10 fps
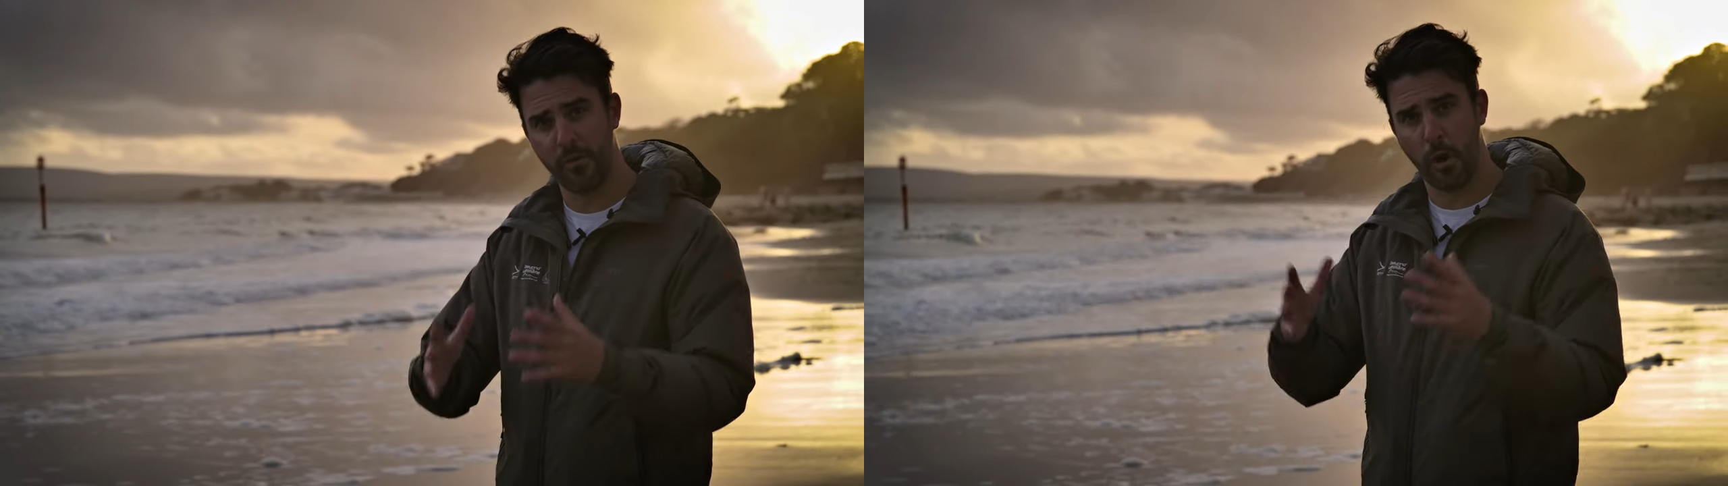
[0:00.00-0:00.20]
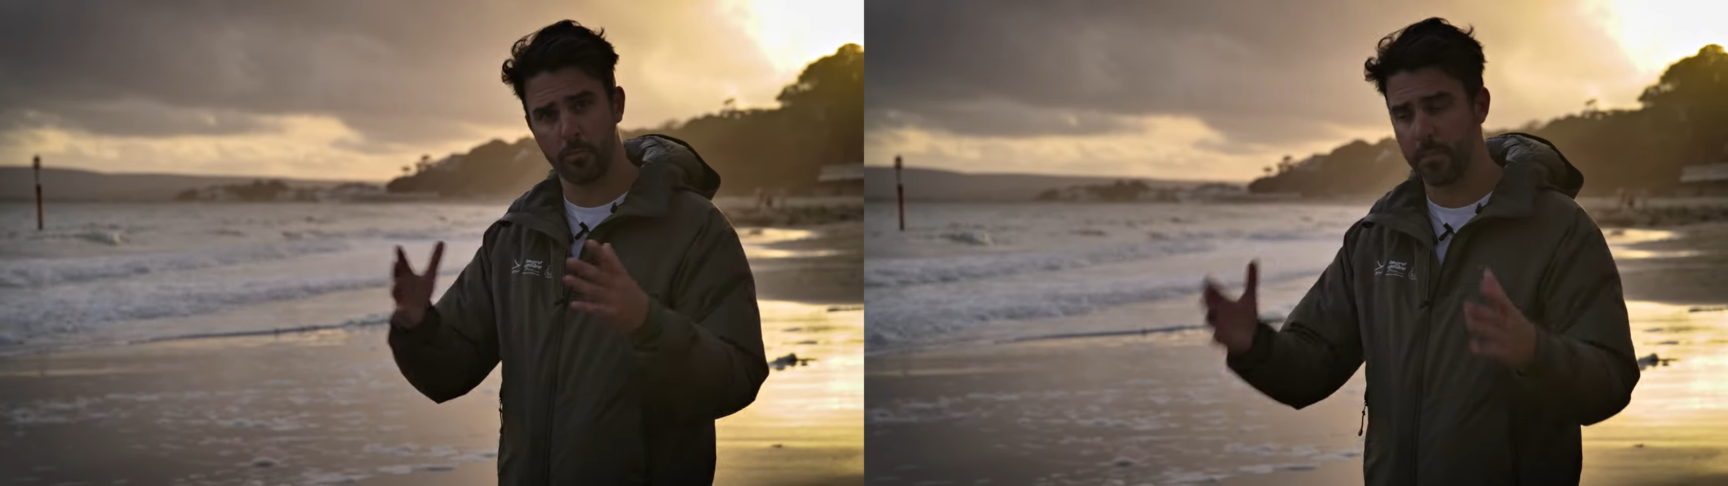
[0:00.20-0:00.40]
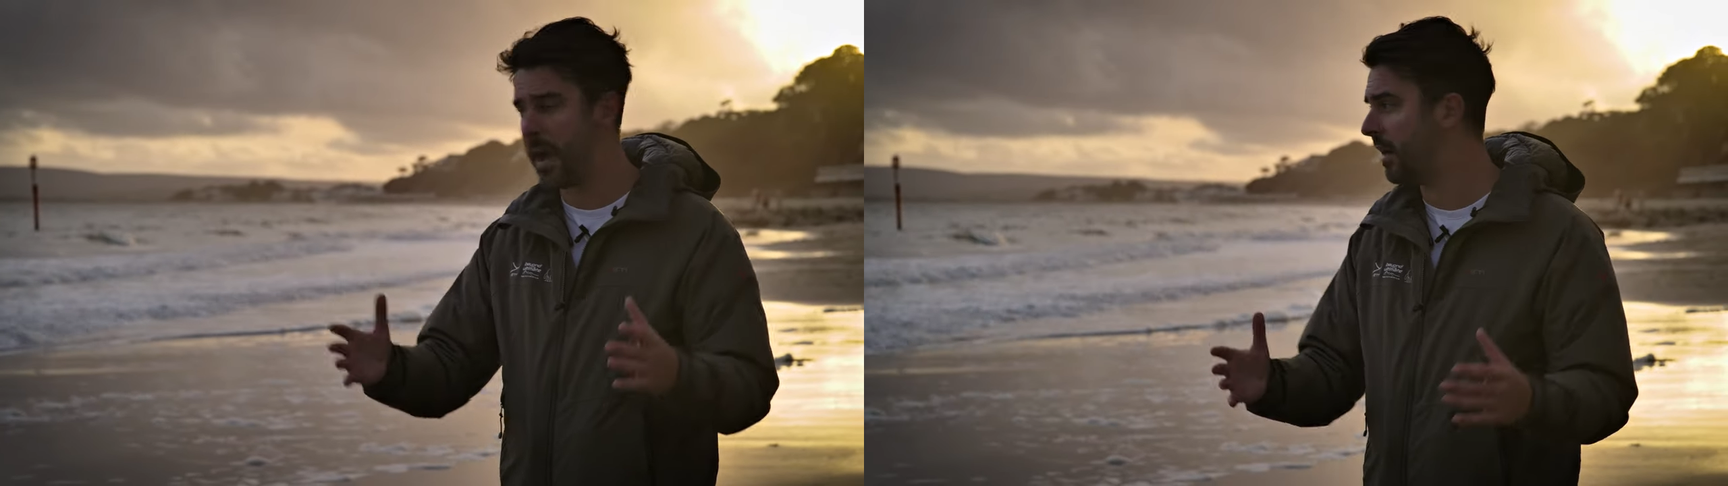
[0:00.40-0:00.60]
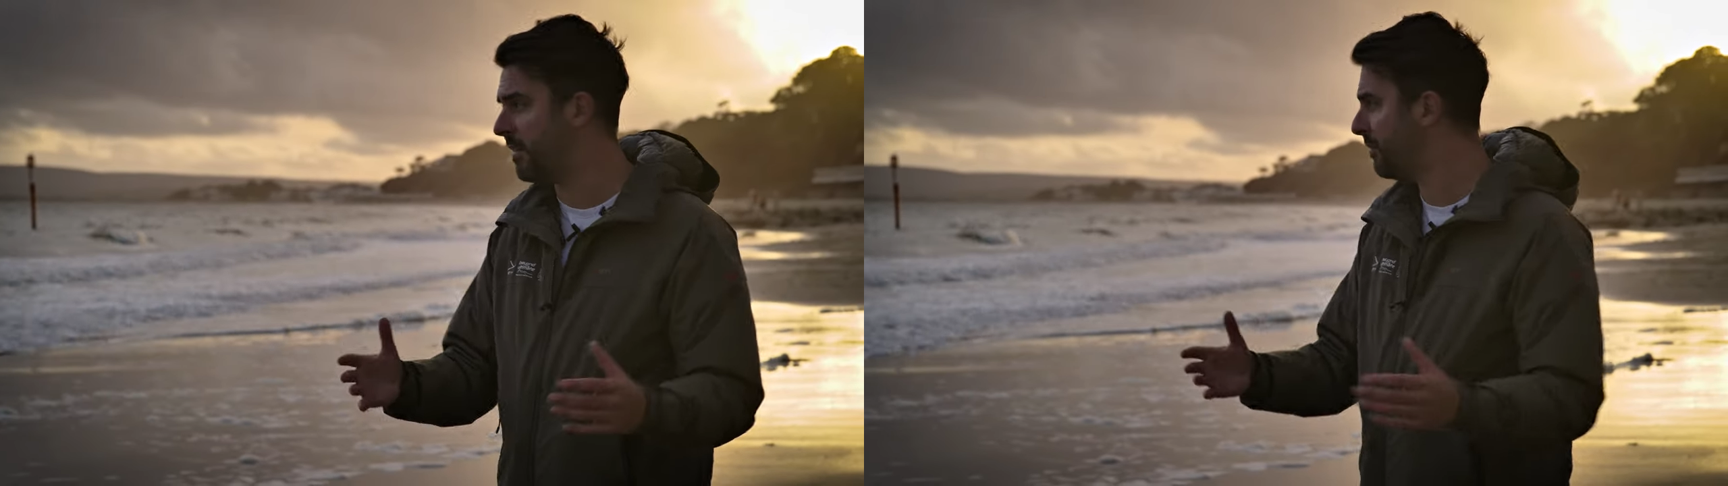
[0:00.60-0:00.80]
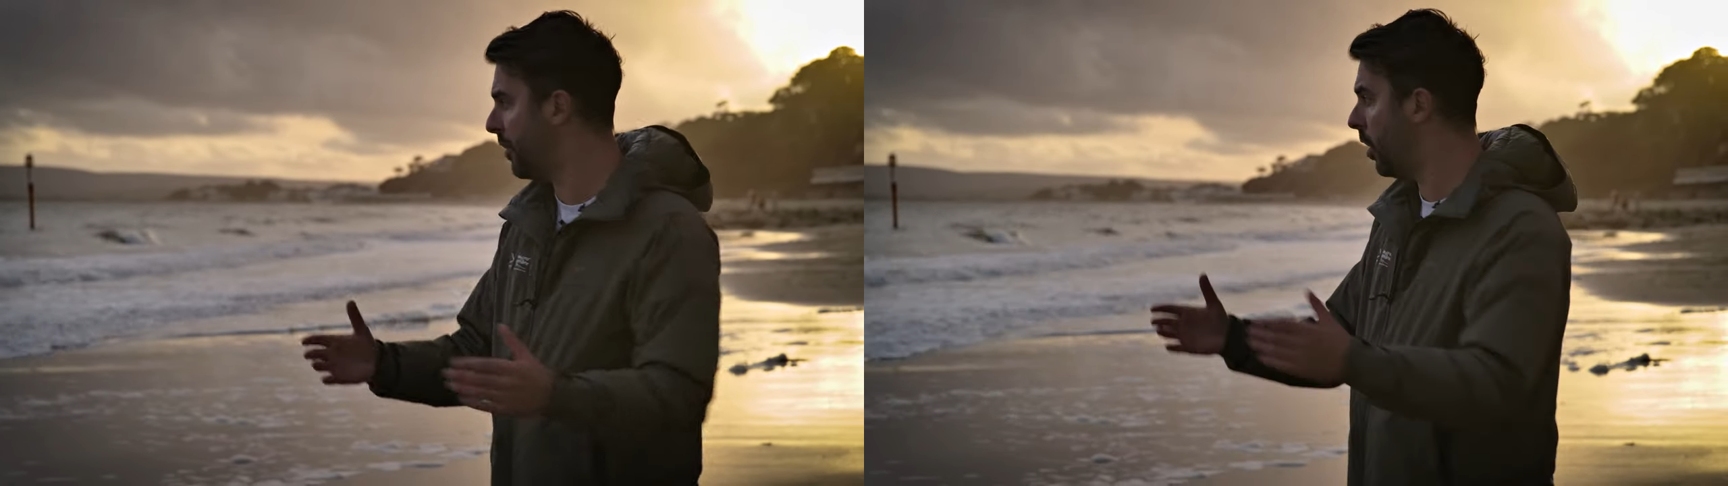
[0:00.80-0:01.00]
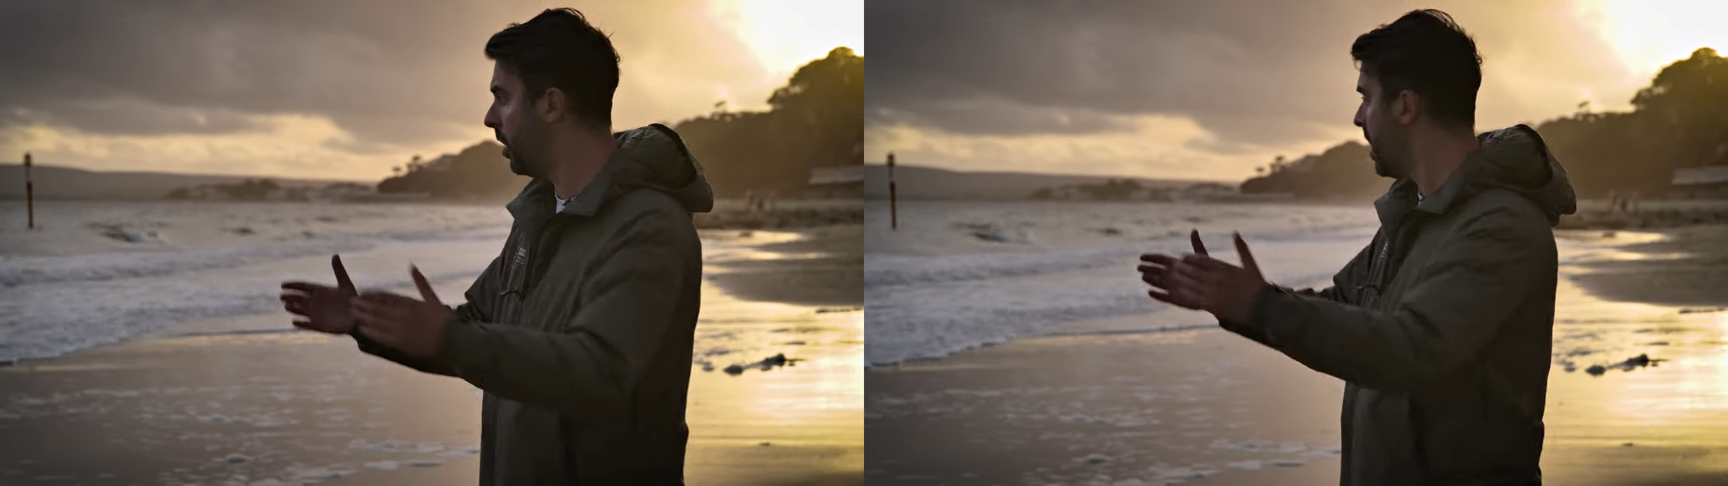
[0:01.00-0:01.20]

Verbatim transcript: for and preparing for